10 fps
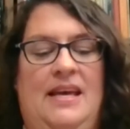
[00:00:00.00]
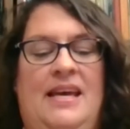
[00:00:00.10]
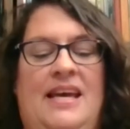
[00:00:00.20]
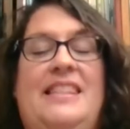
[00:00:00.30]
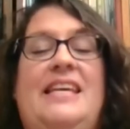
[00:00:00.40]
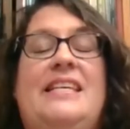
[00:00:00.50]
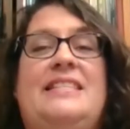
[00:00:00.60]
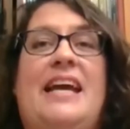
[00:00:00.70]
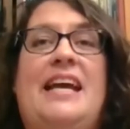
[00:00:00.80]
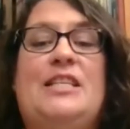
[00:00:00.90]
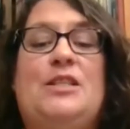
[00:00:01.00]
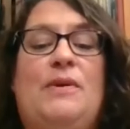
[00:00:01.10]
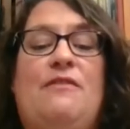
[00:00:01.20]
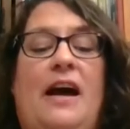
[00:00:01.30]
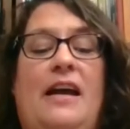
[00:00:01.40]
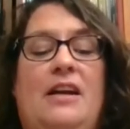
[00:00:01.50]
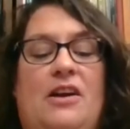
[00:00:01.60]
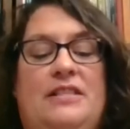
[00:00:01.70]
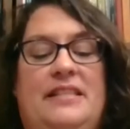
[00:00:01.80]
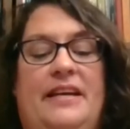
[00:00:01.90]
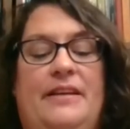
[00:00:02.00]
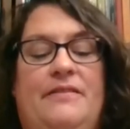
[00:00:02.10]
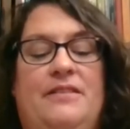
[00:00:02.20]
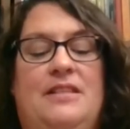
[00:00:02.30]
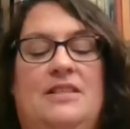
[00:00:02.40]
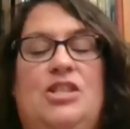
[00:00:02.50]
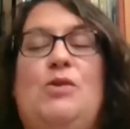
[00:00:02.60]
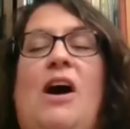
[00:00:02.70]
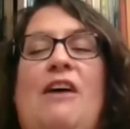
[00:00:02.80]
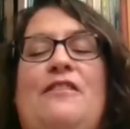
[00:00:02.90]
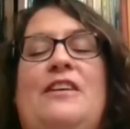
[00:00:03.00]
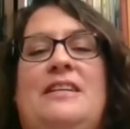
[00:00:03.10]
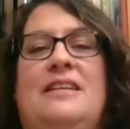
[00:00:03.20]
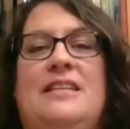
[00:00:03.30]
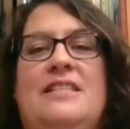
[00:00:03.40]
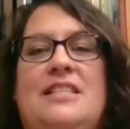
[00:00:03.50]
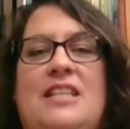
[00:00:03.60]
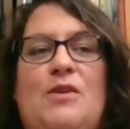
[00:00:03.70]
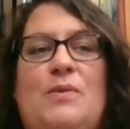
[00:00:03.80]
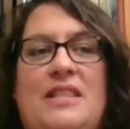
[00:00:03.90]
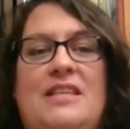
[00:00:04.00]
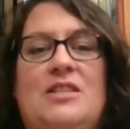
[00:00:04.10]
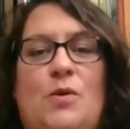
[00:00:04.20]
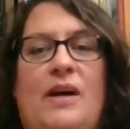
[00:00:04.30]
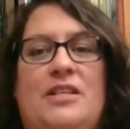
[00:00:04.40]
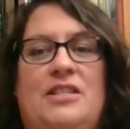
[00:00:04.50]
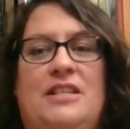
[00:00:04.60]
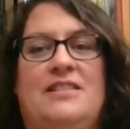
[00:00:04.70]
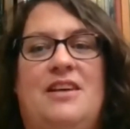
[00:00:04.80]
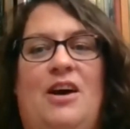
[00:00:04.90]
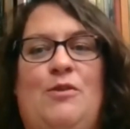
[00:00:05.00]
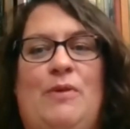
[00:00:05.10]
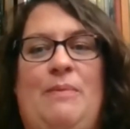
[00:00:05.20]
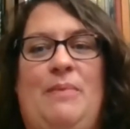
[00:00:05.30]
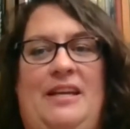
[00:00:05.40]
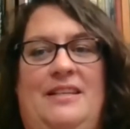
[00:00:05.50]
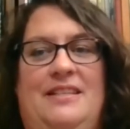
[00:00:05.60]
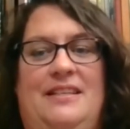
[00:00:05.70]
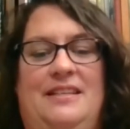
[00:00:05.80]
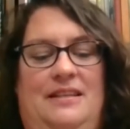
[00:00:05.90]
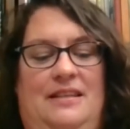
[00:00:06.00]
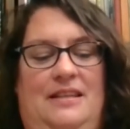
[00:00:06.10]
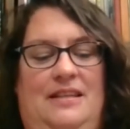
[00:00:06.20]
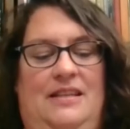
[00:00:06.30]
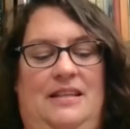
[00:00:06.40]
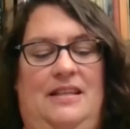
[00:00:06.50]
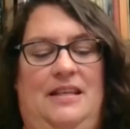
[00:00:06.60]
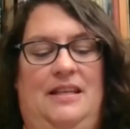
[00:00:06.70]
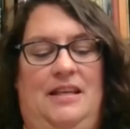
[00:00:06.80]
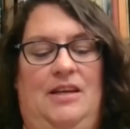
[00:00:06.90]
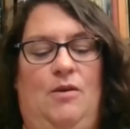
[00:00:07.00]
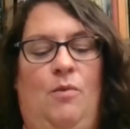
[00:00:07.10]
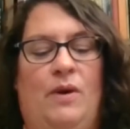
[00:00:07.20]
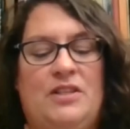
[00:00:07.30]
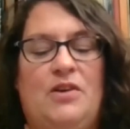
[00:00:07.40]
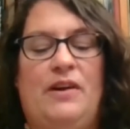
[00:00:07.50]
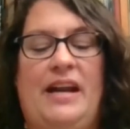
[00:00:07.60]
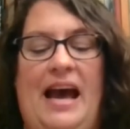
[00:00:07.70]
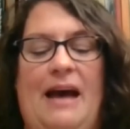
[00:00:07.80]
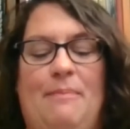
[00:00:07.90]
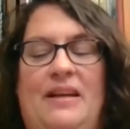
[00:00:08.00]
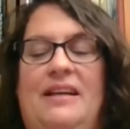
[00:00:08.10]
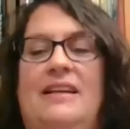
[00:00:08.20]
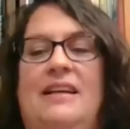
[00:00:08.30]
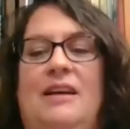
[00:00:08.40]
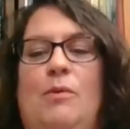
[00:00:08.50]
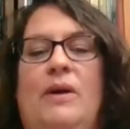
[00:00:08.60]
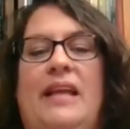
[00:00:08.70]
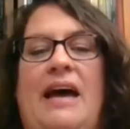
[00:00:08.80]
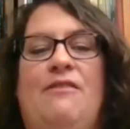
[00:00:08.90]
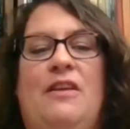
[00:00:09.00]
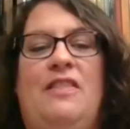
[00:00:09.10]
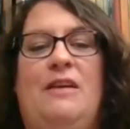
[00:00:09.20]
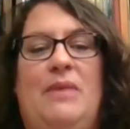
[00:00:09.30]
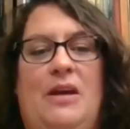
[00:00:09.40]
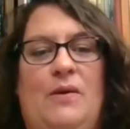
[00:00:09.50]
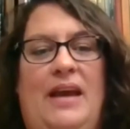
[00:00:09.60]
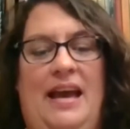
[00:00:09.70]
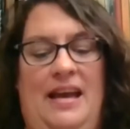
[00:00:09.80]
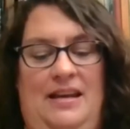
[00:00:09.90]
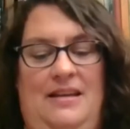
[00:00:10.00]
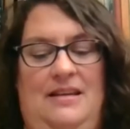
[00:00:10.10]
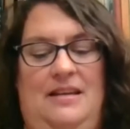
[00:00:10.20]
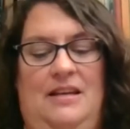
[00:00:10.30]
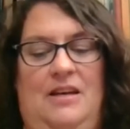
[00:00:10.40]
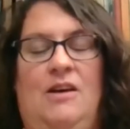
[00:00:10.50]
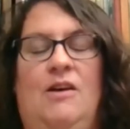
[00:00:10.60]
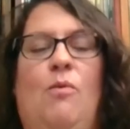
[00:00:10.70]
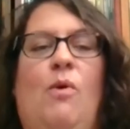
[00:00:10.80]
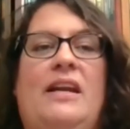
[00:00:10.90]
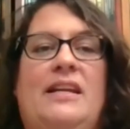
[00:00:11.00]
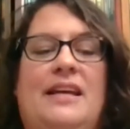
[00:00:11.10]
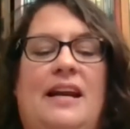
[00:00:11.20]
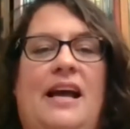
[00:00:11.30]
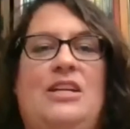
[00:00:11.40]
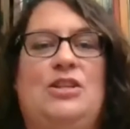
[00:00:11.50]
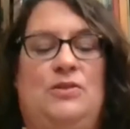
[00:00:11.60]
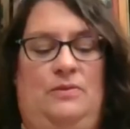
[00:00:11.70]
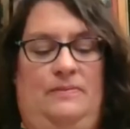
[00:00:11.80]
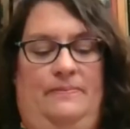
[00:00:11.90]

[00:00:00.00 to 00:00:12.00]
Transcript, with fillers: In these days, we find ourselves too often stuck with these questions on repeat. What's going to happen? Will everything be okay? What can I do?